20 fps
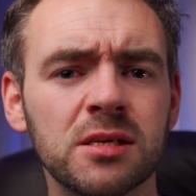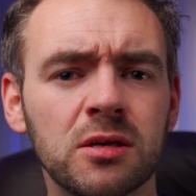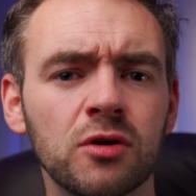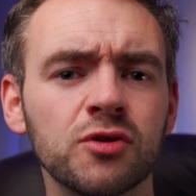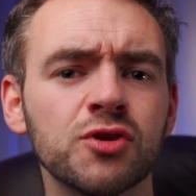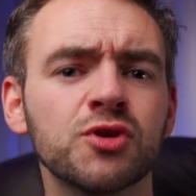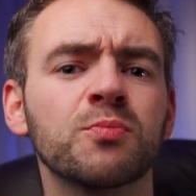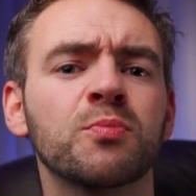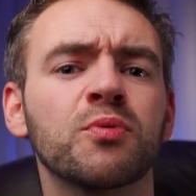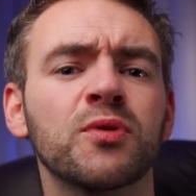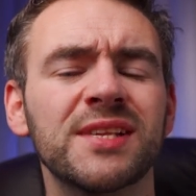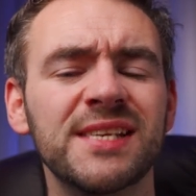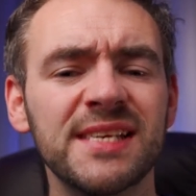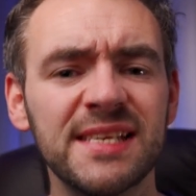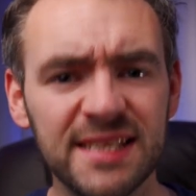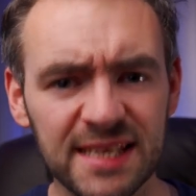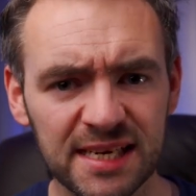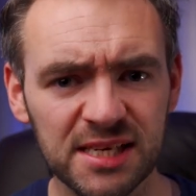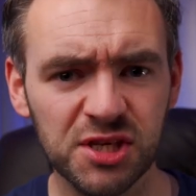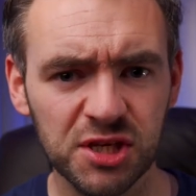got some pretty
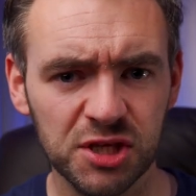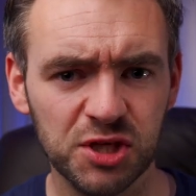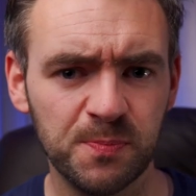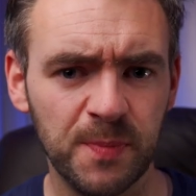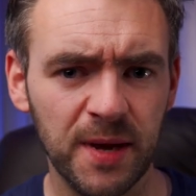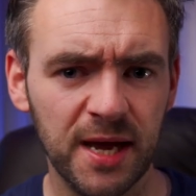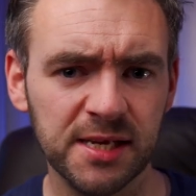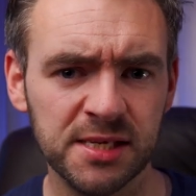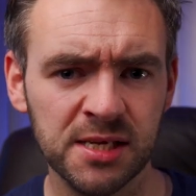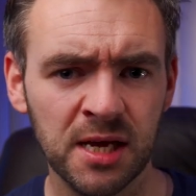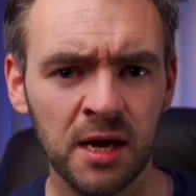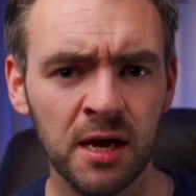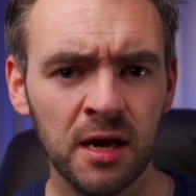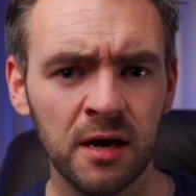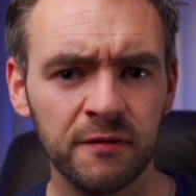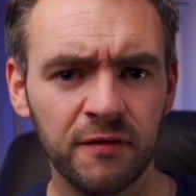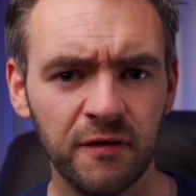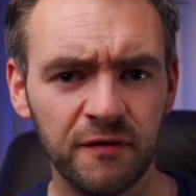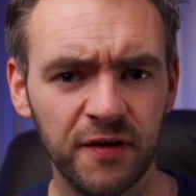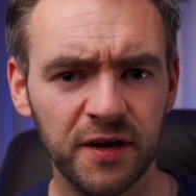decent specs
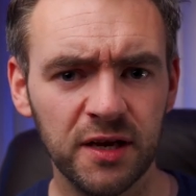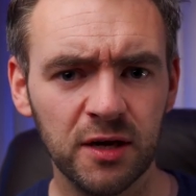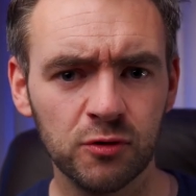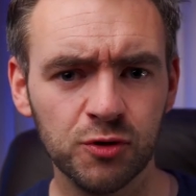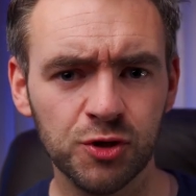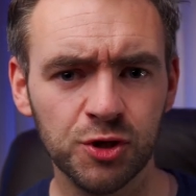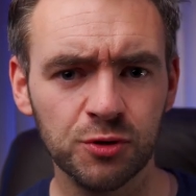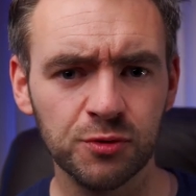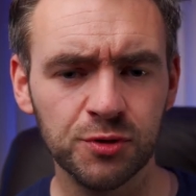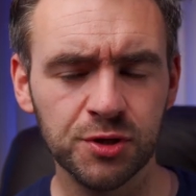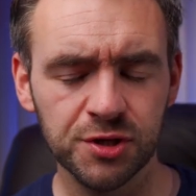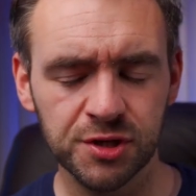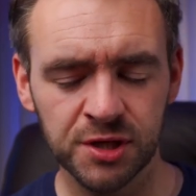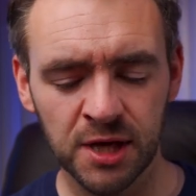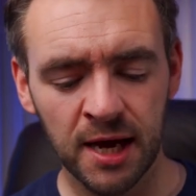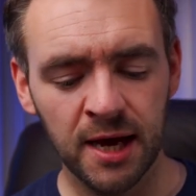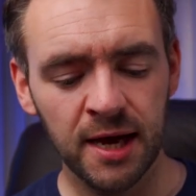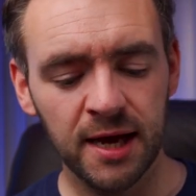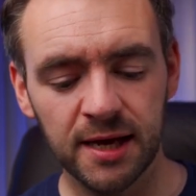for video shooters.